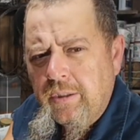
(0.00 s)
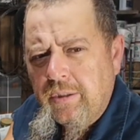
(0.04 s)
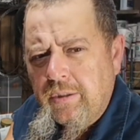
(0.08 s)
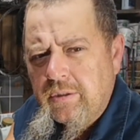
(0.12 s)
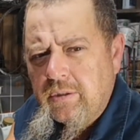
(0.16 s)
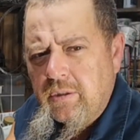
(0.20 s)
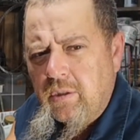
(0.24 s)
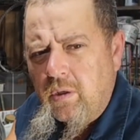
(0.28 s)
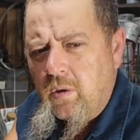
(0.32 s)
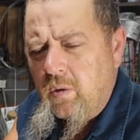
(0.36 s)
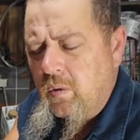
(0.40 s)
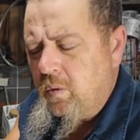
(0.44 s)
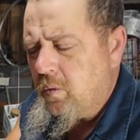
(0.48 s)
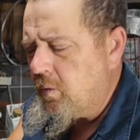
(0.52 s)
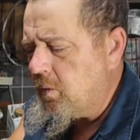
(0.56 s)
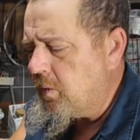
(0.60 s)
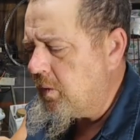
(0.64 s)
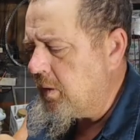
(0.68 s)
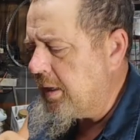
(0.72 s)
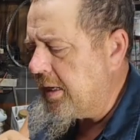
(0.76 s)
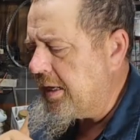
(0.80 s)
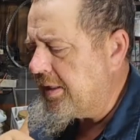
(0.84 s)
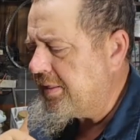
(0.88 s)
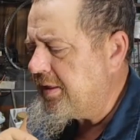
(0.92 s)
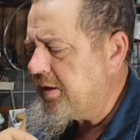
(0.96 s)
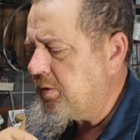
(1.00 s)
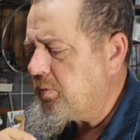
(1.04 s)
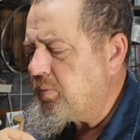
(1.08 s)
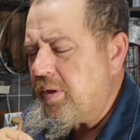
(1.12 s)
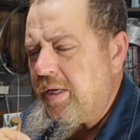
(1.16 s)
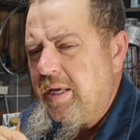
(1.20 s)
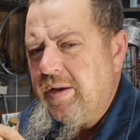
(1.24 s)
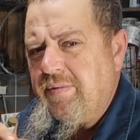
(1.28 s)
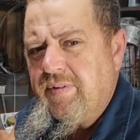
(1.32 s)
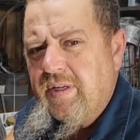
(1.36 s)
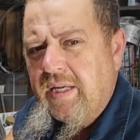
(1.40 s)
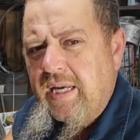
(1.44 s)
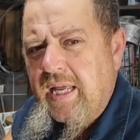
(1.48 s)
So I think
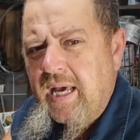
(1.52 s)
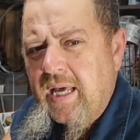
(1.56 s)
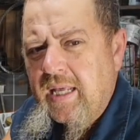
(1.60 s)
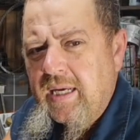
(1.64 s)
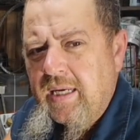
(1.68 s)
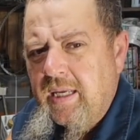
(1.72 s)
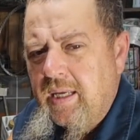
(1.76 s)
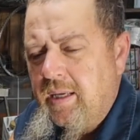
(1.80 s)
we even that